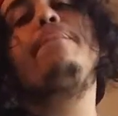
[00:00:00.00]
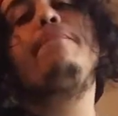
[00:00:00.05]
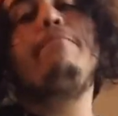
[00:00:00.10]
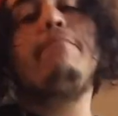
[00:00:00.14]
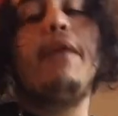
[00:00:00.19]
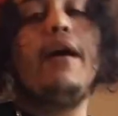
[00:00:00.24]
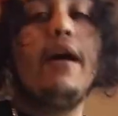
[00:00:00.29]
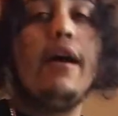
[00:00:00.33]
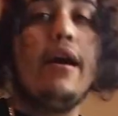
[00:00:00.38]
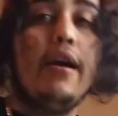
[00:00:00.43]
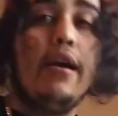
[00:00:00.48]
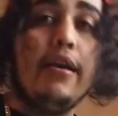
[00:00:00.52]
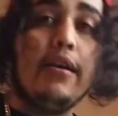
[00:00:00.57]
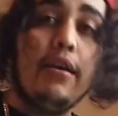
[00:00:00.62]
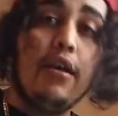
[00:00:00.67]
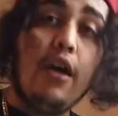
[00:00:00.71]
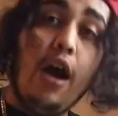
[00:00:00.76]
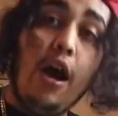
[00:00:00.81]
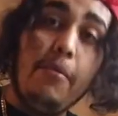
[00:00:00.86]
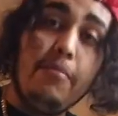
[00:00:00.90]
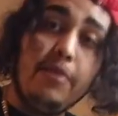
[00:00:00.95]
my
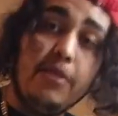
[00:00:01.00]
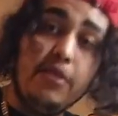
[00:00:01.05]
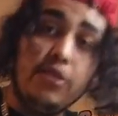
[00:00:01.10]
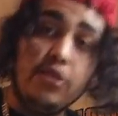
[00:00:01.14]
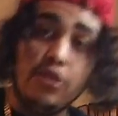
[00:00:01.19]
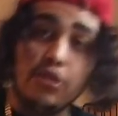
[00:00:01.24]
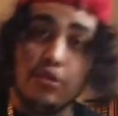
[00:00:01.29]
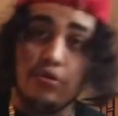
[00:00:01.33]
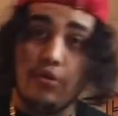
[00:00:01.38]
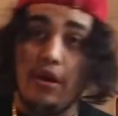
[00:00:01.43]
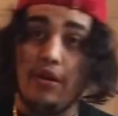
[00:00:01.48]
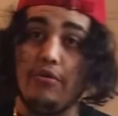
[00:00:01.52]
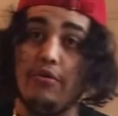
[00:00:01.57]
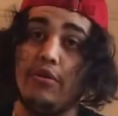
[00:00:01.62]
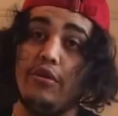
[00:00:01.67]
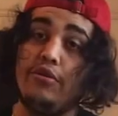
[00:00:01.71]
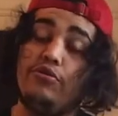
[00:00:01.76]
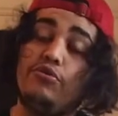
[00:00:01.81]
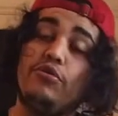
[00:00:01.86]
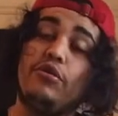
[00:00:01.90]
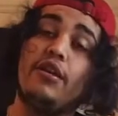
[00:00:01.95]
comments just so I know
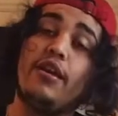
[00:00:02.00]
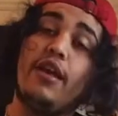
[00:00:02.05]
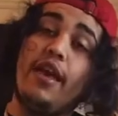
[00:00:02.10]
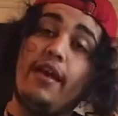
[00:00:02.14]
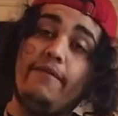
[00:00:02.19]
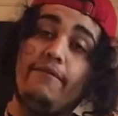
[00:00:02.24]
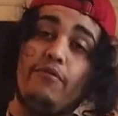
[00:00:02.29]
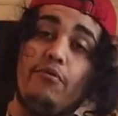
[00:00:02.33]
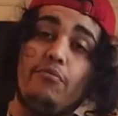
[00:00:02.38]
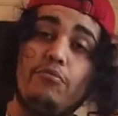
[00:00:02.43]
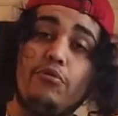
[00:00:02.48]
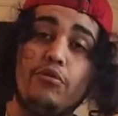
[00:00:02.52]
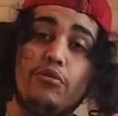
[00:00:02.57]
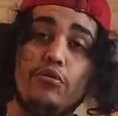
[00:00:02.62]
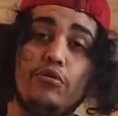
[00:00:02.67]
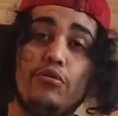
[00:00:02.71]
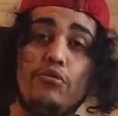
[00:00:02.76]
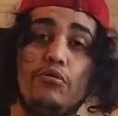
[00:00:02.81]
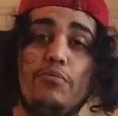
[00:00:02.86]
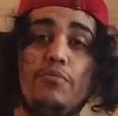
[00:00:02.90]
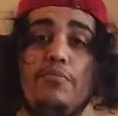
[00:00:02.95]
it came from
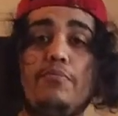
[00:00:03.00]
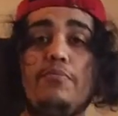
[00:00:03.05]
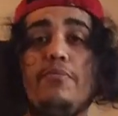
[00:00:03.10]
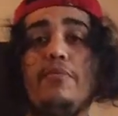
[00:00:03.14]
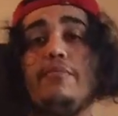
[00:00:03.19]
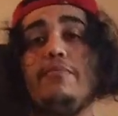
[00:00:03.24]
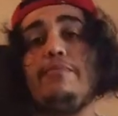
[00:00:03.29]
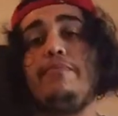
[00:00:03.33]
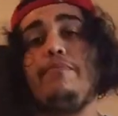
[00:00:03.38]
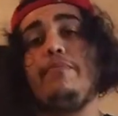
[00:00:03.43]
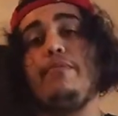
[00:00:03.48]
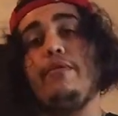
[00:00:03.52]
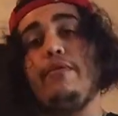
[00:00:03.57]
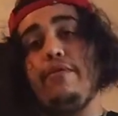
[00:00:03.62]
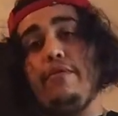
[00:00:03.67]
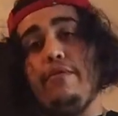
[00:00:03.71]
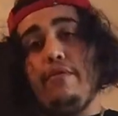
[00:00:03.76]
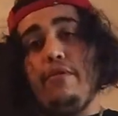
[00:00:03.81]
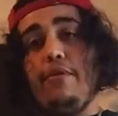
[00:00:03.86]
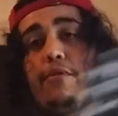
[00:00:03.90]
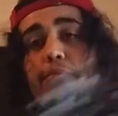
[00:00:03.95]

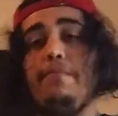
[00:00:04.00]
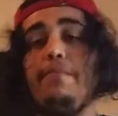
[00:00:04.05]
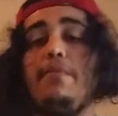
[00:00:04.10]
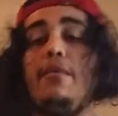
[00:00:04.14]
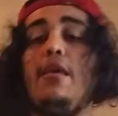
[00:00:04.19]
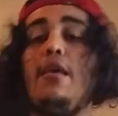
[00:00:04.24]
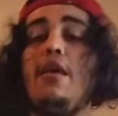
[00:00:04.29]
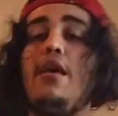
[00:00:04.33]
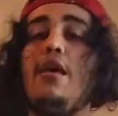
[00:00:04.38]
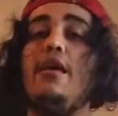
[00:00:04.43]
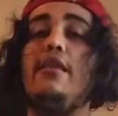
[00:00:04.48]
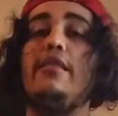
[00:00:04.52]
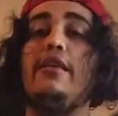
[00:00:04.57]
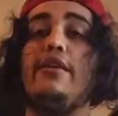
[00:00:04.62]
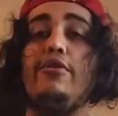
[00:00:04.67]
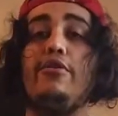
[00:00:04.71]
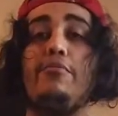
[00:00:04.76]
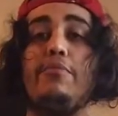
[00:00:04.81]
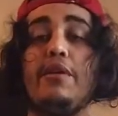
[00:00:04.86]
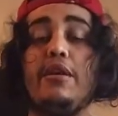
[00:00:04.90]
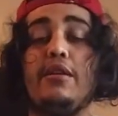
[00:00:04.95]
YouTube. No?
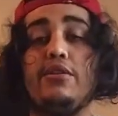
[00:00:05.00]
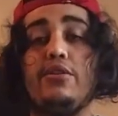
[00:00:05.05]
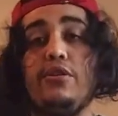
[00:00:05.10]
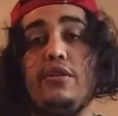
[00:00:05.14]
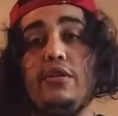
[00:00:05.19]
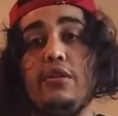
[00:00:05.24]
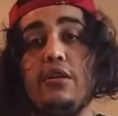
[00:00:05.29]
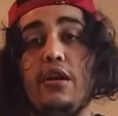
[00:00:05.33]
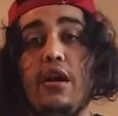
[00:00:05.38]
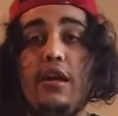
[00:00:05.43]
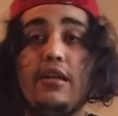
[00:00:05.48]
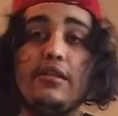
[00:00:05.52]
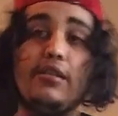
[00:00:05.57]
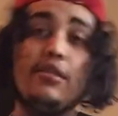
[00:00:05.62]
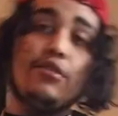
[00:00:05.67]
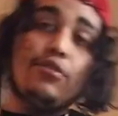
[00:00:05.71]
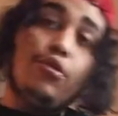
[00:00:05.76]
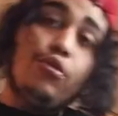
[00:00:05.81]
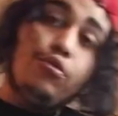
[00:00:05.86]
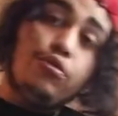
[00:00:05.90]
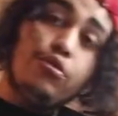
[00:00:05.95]
Then you'll be entering the
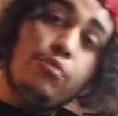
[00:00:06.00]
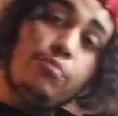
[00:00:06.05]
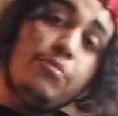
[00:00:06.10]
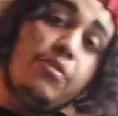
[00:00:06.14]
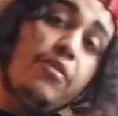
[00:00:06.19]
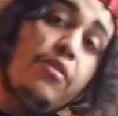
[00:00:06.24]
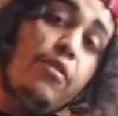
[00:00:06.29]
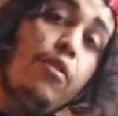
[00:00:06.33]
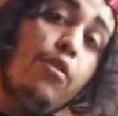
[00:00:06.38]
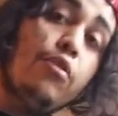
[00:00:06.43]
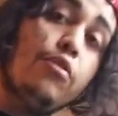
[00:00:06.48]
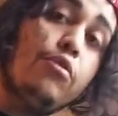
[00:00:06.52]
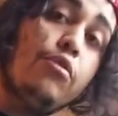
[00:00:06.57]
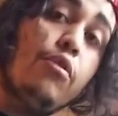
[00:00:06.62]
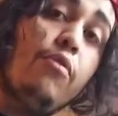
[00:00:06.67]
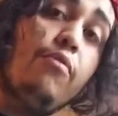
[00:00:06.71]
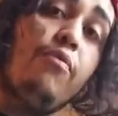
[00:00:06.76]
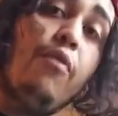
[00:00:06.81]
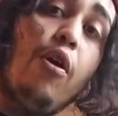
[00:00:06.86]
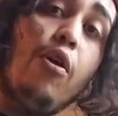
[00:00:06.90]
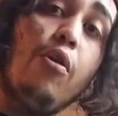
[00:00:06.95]
contest. Also, me
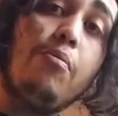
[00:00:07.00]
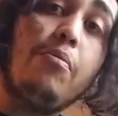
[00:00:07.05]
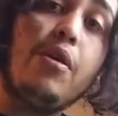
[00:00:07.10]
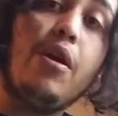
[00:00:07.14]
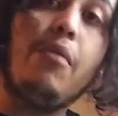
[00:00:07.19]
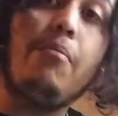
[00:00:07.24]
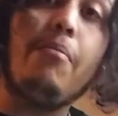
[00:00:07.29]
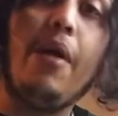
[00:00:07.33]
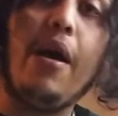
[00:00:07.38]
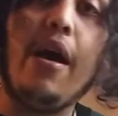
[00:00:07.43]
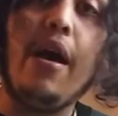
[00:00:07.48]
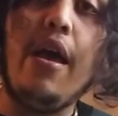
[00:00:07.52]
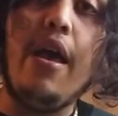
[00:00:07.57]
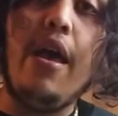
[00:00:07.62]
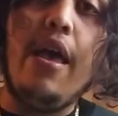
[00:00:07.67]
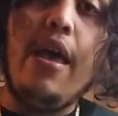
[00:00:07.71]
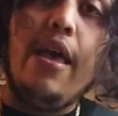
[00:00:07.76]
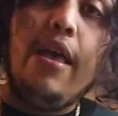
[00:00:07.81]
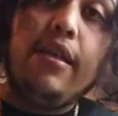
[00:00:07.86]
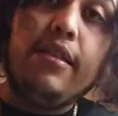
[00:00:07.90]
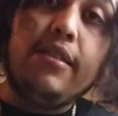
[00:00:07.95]
also follow me on my
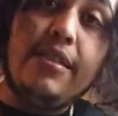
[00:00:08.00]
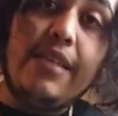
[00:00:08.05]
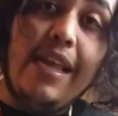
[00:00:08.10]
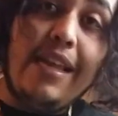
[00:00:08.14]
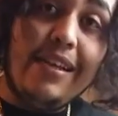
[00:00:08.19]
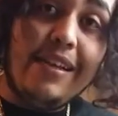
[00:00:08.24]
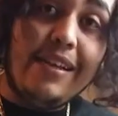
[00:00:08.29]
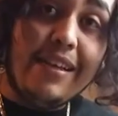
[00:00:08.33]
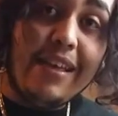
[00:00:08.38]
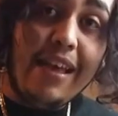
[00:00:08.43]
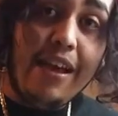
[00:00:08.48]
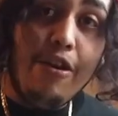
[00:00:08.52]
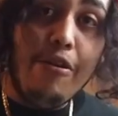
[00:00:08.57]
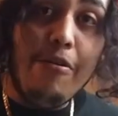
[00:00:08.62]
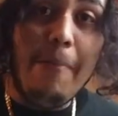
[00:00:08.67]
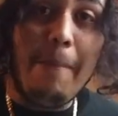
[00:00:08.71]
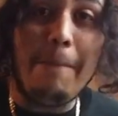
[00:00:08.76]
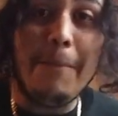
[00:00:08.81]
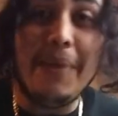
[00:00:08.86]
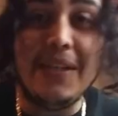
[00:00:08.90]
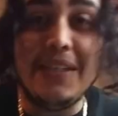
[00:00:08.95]
selling
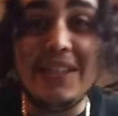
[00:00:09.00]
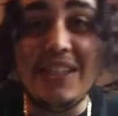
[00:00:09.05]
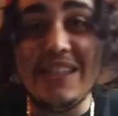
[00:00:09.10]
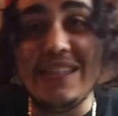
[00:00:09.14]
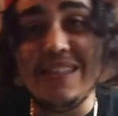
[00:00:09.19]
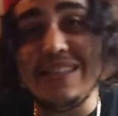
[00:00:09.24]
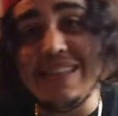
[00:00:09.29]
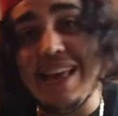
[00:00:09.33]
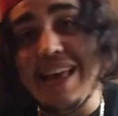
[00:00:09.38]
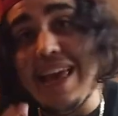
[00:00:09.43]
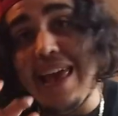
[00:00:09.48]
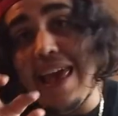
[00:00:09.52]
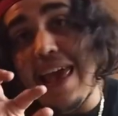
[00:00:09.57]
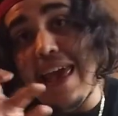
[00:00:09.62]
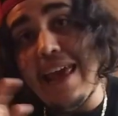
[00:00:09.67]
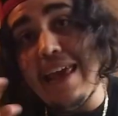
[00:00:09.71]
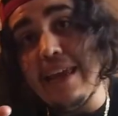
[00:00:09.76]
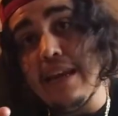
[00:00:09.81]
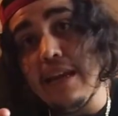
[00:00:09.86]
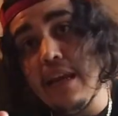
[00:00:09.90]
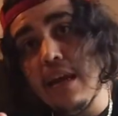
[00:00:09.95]
account, Munchies
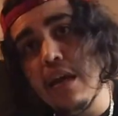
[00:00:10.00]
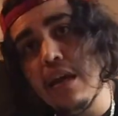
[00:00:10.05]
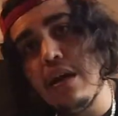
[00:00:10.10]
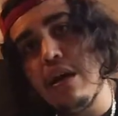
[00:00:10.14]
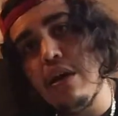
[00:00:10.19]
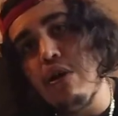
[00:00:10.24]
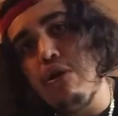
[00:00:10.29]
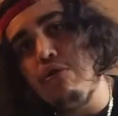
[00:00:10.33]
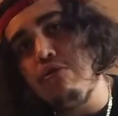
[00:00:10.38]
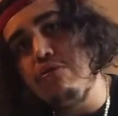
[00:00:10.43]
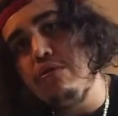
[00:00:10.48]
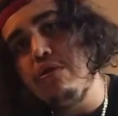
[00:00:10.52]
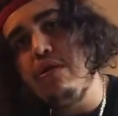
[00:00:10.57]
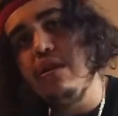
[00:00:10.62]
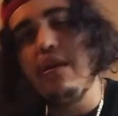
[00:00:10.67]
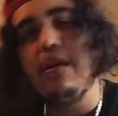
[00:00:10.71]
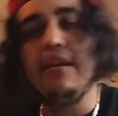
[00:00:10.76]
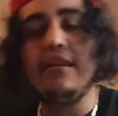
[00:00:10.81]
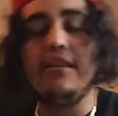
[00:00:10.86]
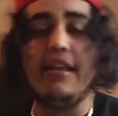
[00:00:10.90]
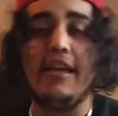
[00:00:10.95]
and Clothes.
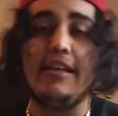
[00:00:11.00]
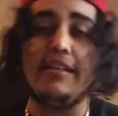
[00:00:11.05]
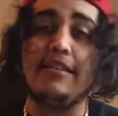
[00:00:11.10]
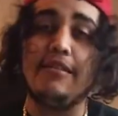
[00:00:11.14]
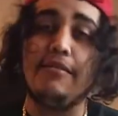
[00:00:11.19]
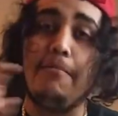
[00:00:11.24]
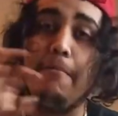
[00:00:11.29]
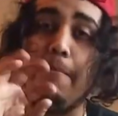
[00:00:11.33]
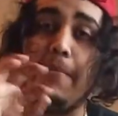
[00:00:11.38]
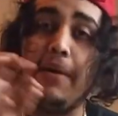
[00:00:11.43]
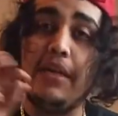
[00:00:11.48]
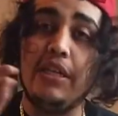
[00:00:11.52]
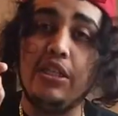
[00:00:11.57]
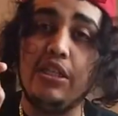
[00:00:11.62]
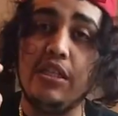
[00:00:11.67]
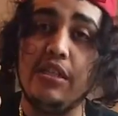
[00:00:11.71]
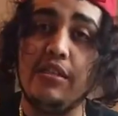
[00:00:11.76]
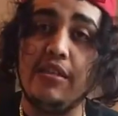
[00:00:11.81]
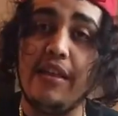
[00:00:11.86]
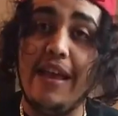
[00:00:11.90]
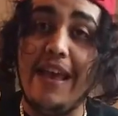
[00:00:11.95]
That's
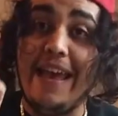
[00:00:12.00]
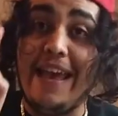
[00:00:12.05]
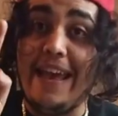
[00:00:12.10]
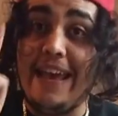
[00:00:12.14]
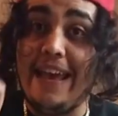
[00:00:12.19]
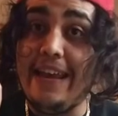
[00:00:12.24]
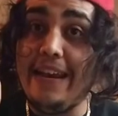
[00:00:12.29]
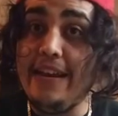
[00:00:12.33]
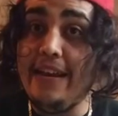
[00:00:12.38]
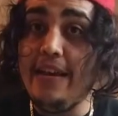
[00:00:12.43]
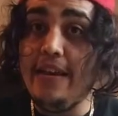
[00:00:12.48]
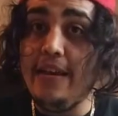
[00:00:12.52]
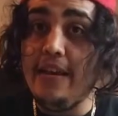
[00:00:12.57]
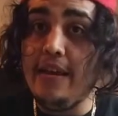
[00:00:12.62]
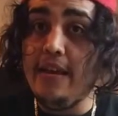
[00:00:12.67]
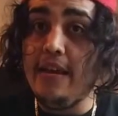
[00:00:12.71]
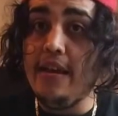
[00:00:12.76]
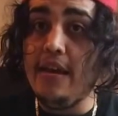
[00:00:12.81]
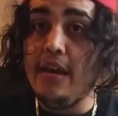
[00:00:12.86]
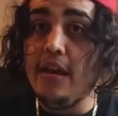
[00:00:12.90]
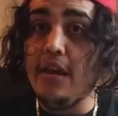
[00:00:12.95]
Munchies and
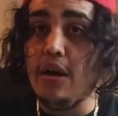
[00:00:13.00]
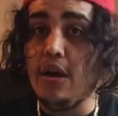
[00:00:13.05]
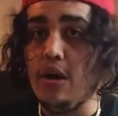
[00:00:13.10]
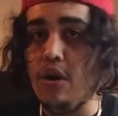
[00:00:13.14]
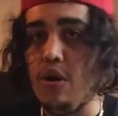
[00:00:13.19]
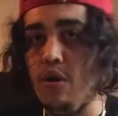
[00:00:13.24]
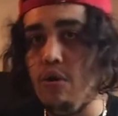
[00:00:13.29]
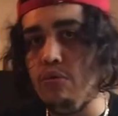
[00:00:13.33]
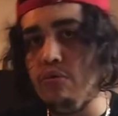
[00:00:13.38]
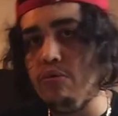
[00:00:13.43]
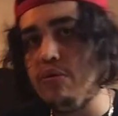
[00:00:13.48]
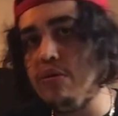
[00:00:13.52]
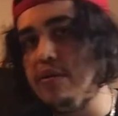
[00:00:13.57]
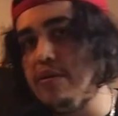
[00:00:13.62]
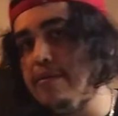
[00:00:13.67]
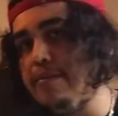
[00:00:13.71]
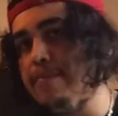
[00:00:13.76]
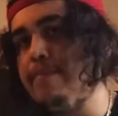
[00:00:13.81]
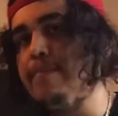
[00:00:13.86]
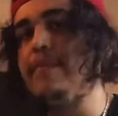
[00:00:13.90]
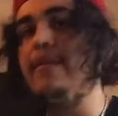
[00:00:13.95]
Clothes.